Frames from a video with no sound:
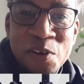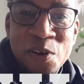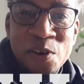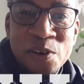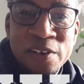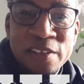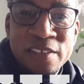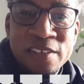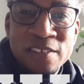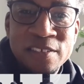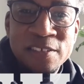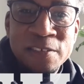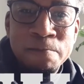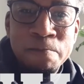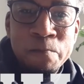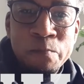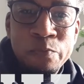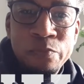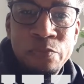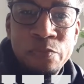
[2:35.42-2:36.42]
heard of this.
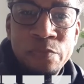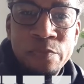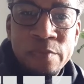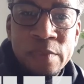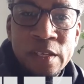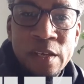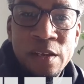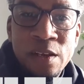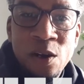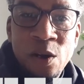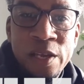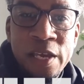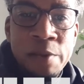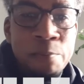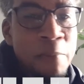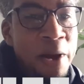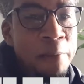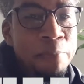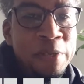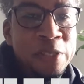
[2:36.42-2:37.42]
It
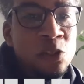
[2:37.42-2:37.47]
might be